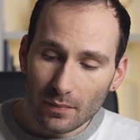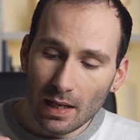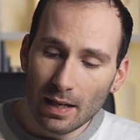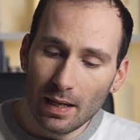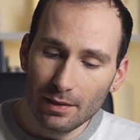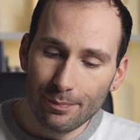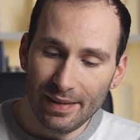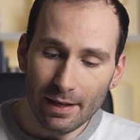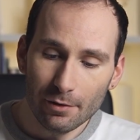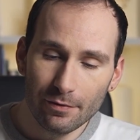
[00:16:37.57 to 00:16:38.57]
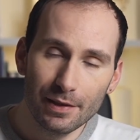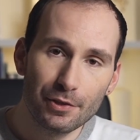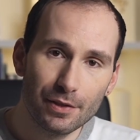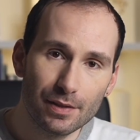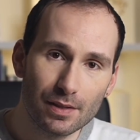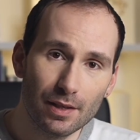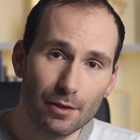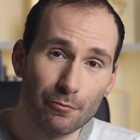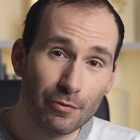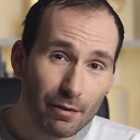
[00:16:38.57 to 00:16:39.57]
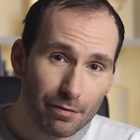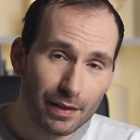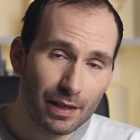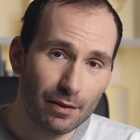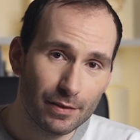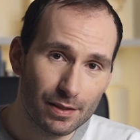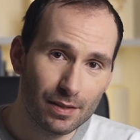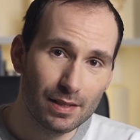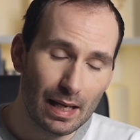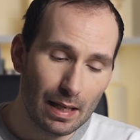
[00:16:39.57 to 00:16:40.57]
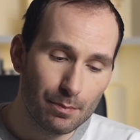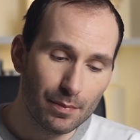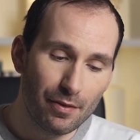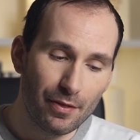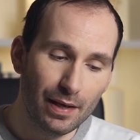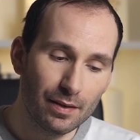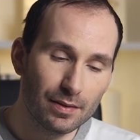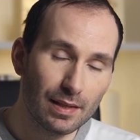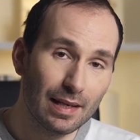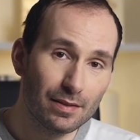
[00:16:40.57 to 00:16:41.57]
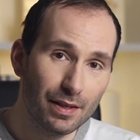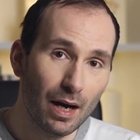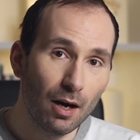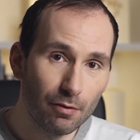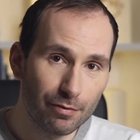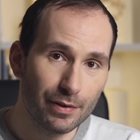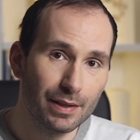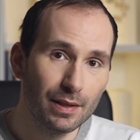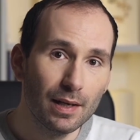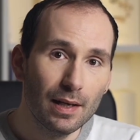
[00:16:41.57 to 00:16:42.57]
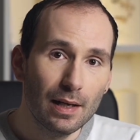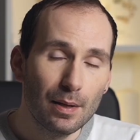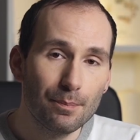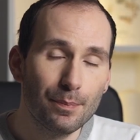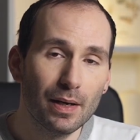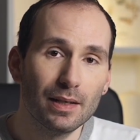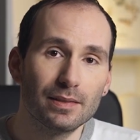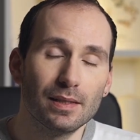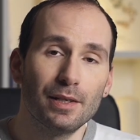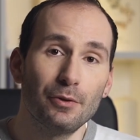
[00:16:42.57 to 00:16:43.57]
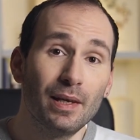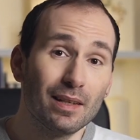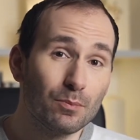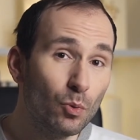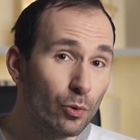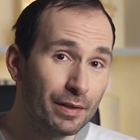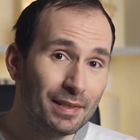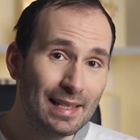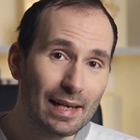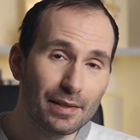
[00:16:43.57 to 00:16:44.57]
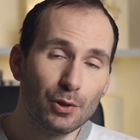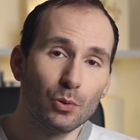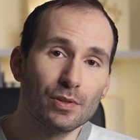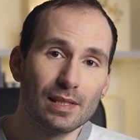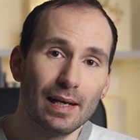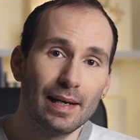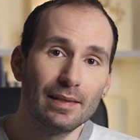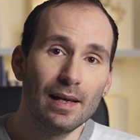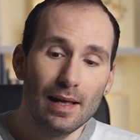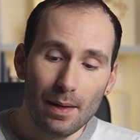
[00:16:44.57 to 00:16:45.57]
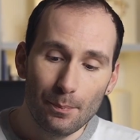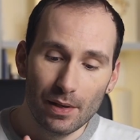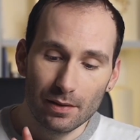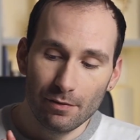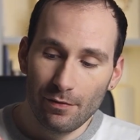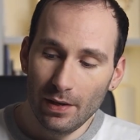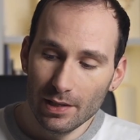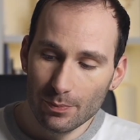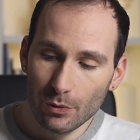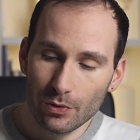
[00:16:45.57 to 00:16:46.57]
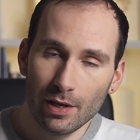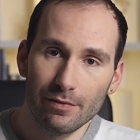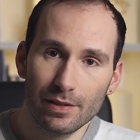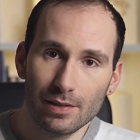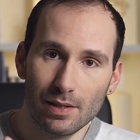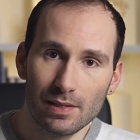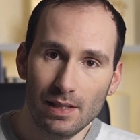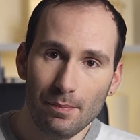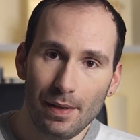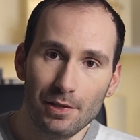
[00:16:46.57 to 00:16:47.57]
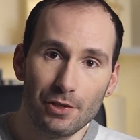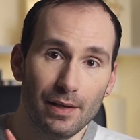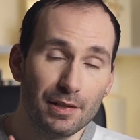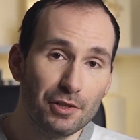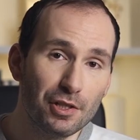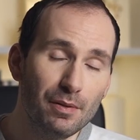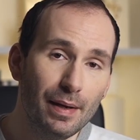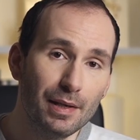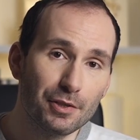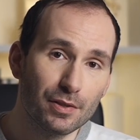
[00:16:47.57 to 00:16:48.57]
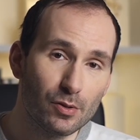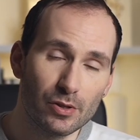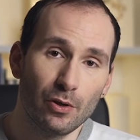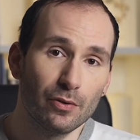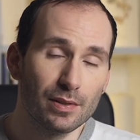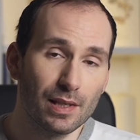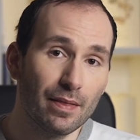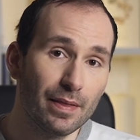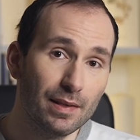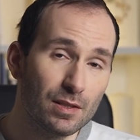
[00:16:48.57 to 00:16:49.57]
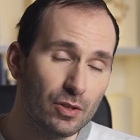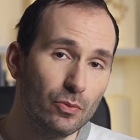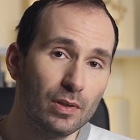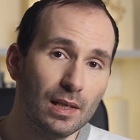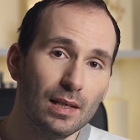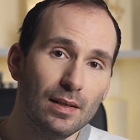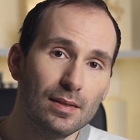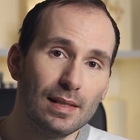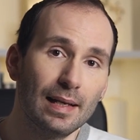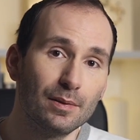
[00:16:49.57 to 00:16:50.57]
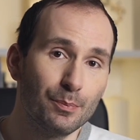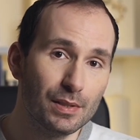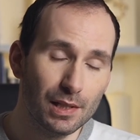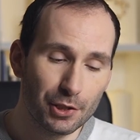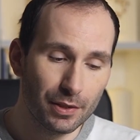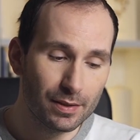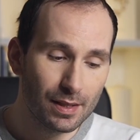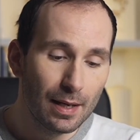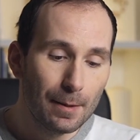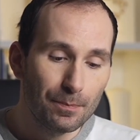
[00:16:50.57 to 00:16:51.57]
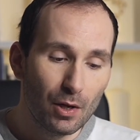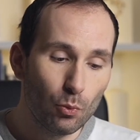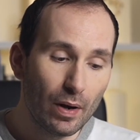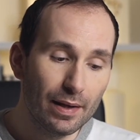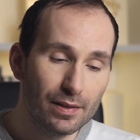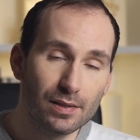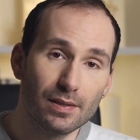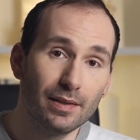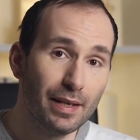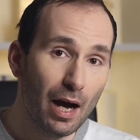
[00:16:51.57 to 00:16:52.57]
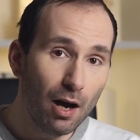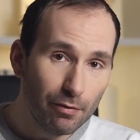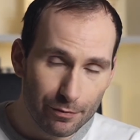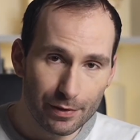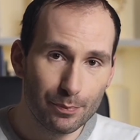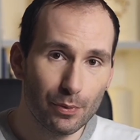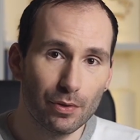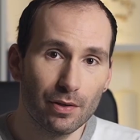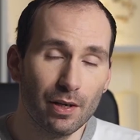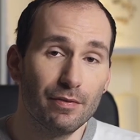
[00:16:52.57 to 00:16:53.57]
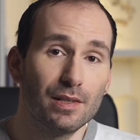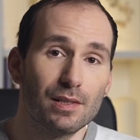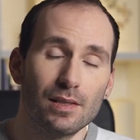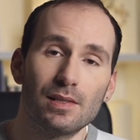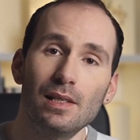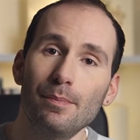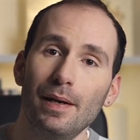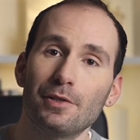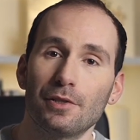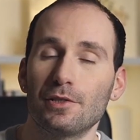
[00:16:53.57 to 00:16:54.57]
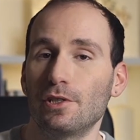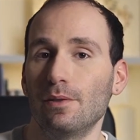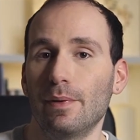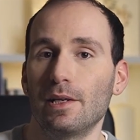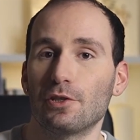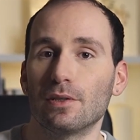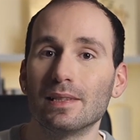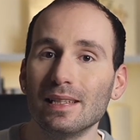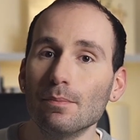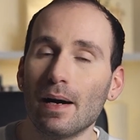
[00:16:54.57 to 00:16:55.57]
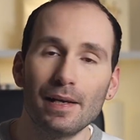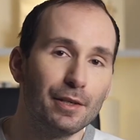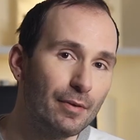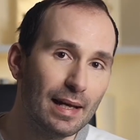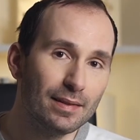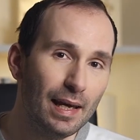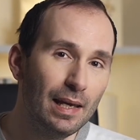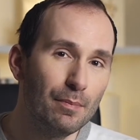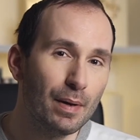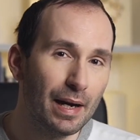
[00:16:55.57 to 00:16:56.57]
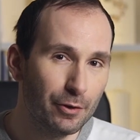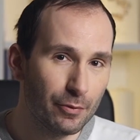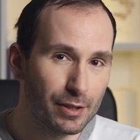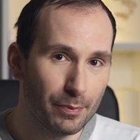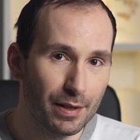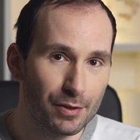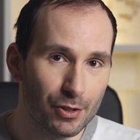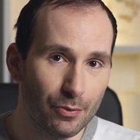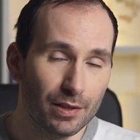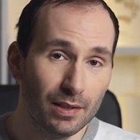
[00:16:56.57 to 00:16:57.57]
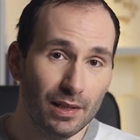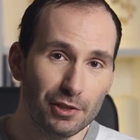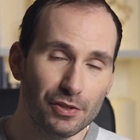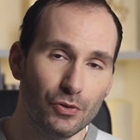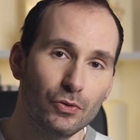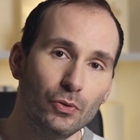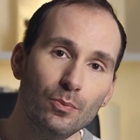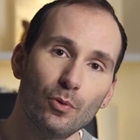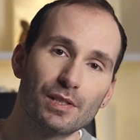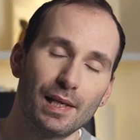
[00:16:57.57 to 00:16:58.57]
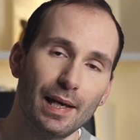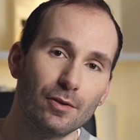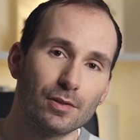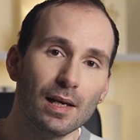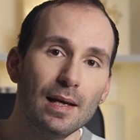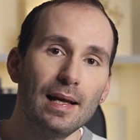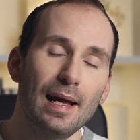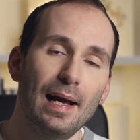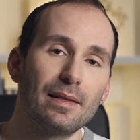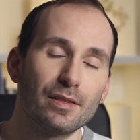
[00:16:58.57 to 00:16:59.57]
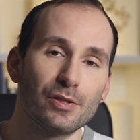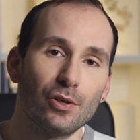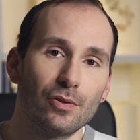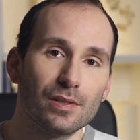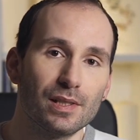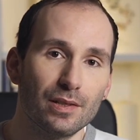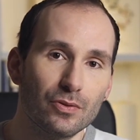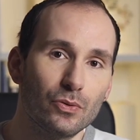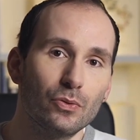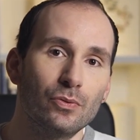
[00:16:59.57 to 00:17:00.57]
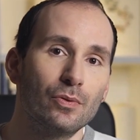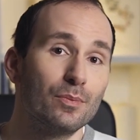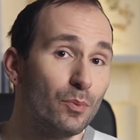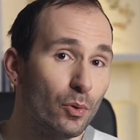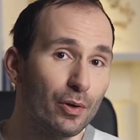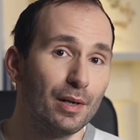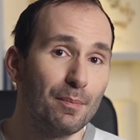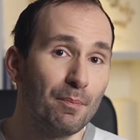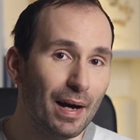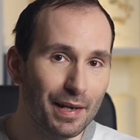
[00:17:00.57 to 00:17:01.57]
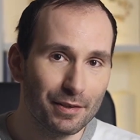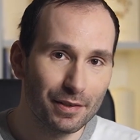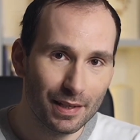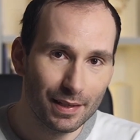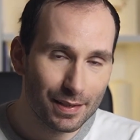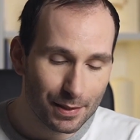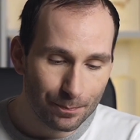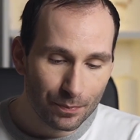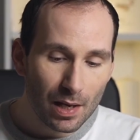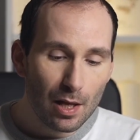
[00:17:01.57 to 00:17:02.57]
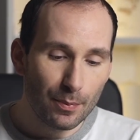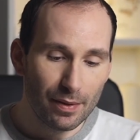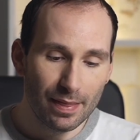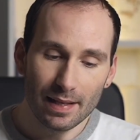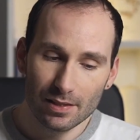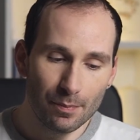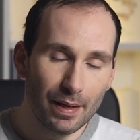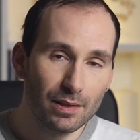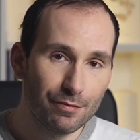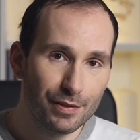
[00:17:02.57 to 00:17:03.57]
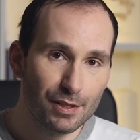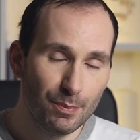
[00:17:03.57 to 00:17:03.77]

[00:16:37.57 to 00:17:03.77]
the Piano Adventures roughly covers the same things as the Alfred, but you get more on the technical side. But the first book covers C major and G major, so songs in these 2 keys and positions, whilst the Alfred book covers C major, G major, D minor and A minor as well. So it teaches you 2 more scales and songs in 2 more minor keys. But that's the main difference